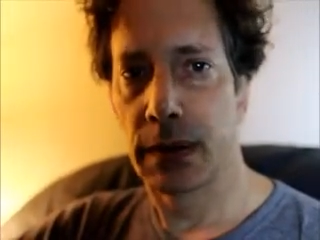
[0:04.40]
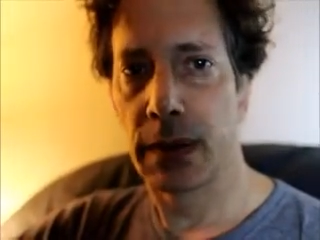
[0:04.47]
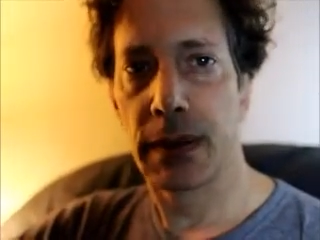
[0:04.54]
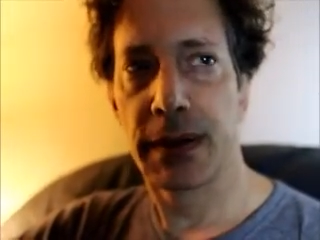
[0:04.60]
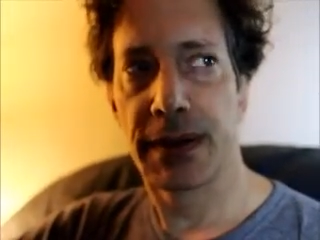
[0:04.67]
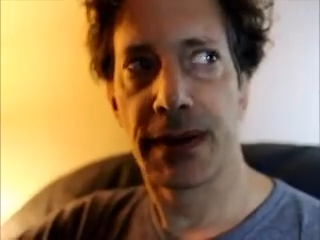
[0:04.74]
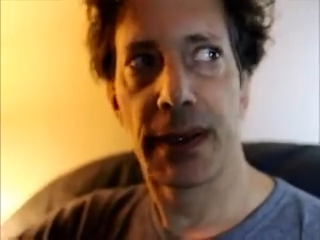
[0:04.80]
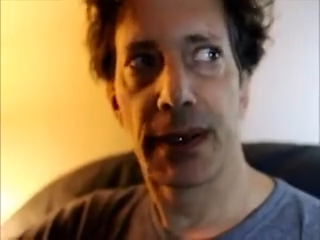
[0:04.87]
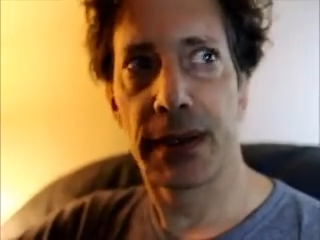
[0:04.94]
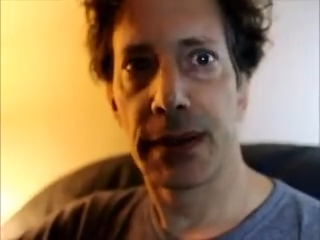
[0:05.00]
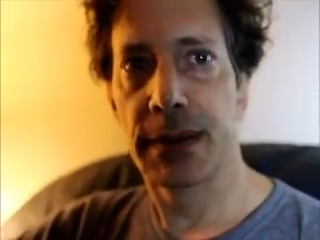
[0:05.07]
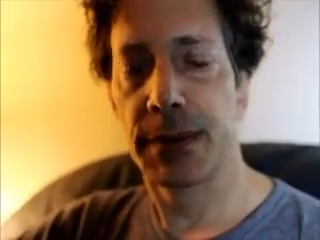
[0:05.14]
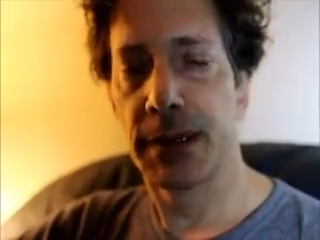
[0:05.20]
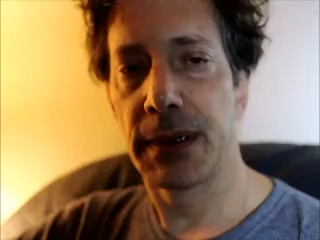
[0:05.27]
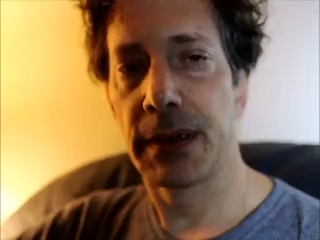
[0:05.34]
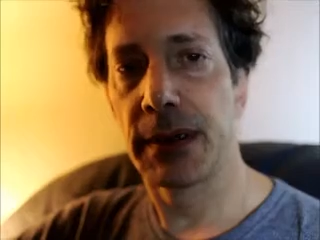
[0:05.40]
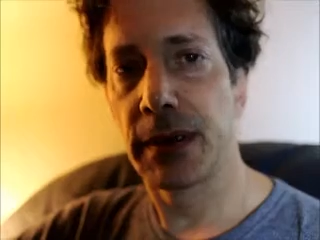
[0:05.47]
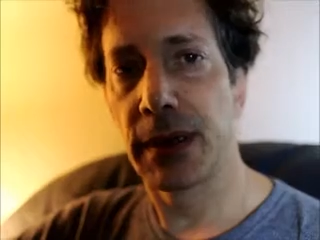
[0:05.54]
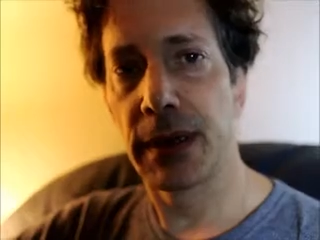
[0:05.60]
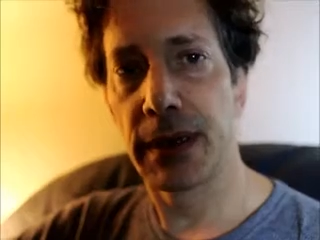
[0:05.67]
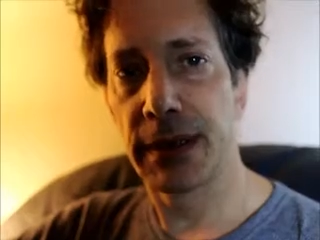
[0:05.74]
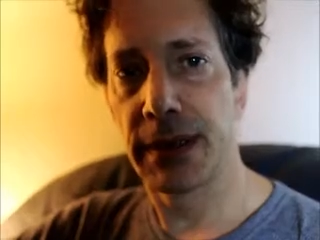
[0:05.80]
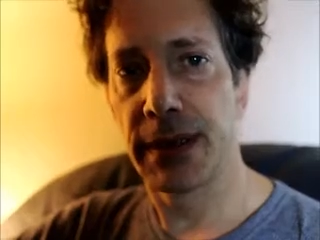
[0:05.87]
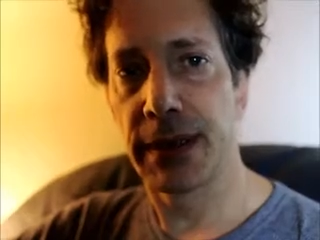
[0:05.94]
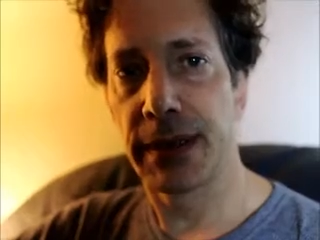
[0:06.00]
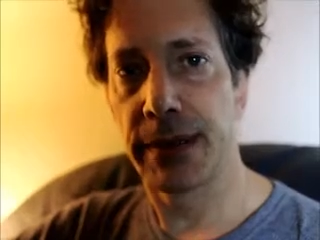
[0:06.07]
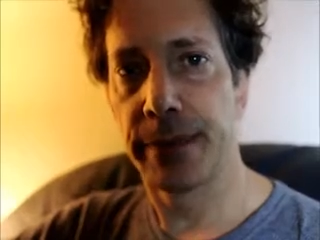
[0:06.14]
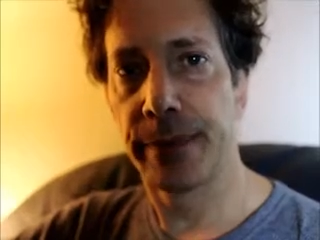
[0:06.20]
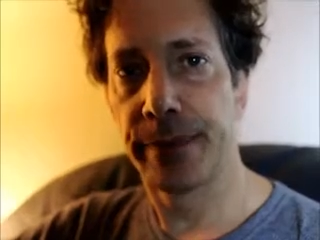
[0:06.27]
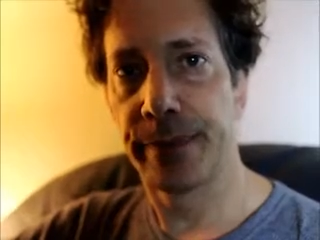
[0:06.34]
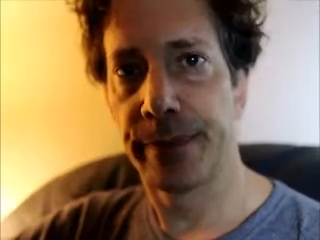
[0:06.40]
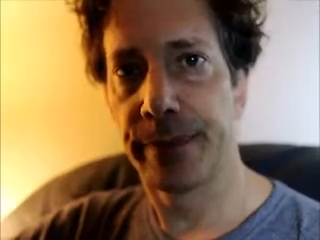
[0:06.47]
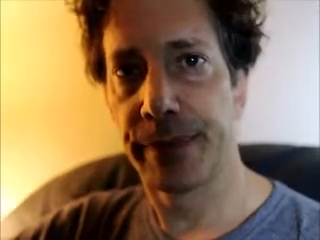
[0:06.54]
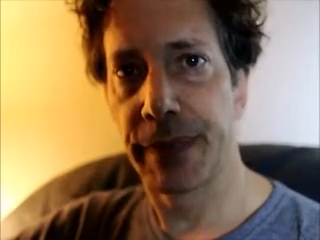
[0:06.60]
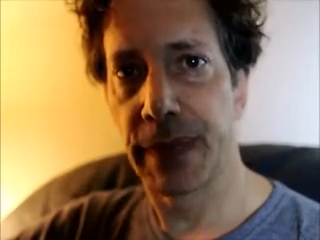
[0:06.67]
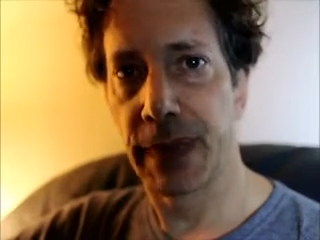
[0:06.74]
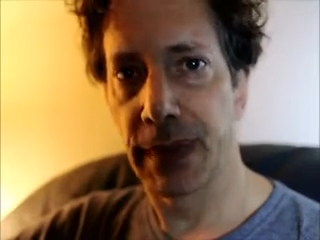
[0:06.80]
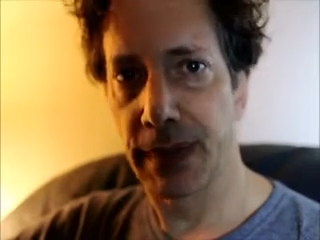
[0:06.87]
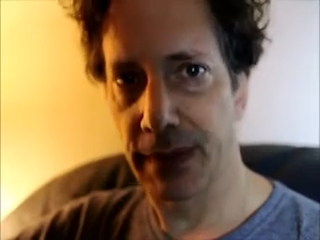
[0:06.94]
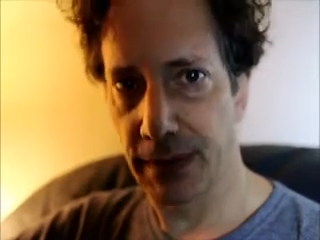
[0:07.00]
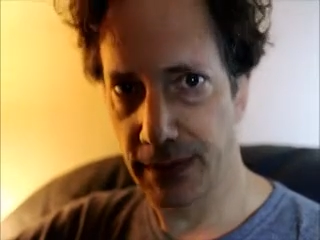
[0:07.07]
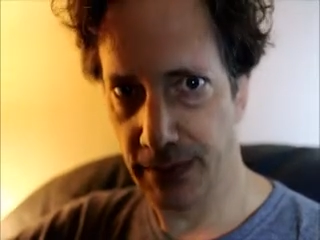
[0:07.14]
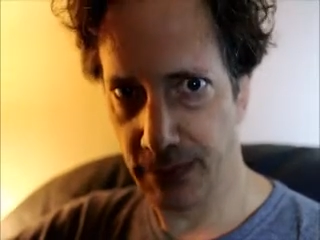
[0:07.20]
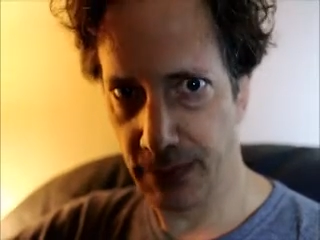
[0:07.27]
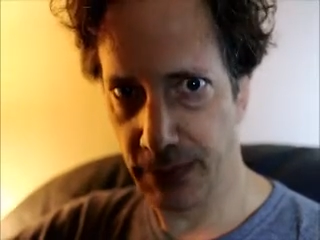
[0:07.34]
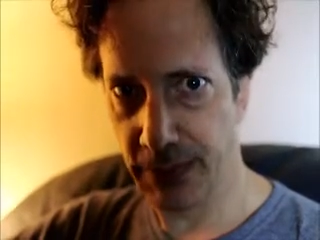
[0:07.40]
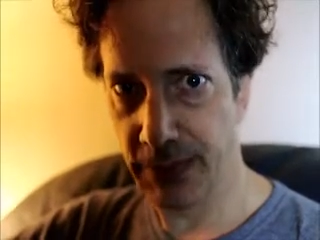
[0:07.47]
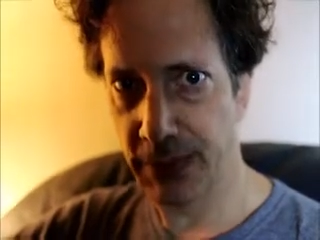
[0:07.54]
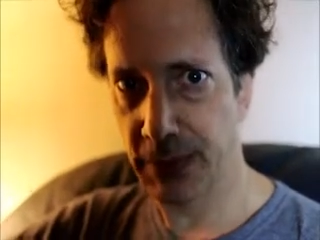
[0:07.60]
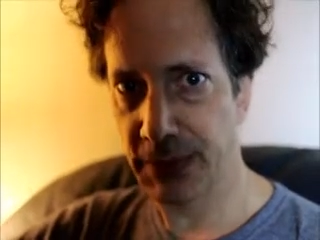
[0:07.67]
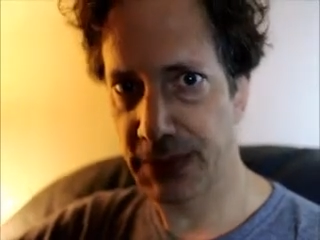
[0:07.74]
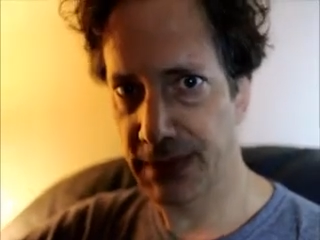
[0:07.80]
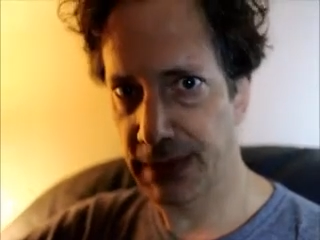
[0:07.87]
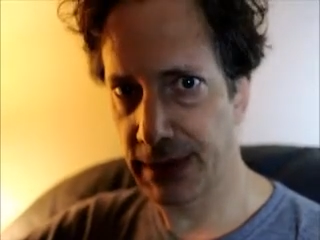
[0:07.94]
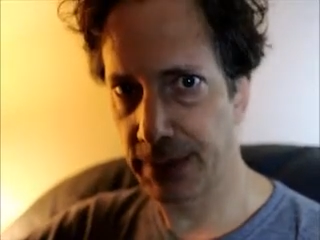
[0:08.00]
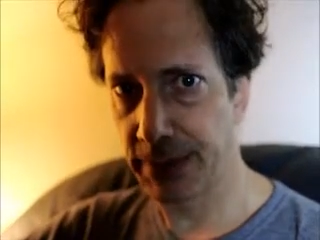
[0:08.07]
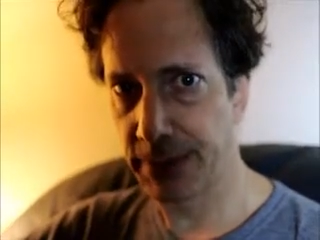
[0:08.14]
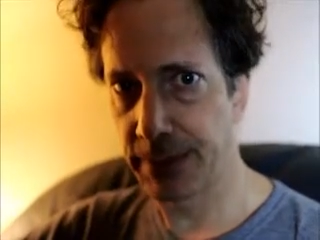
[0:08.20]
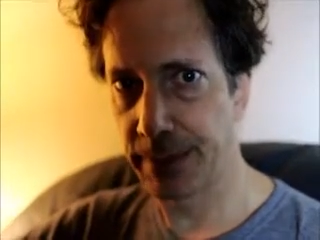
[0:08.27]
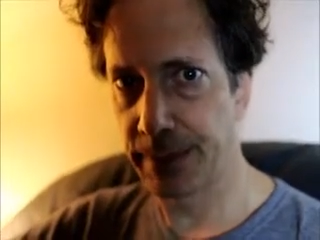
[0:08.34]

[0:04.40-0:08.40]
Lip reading: got to say it's been a long day with no sleep,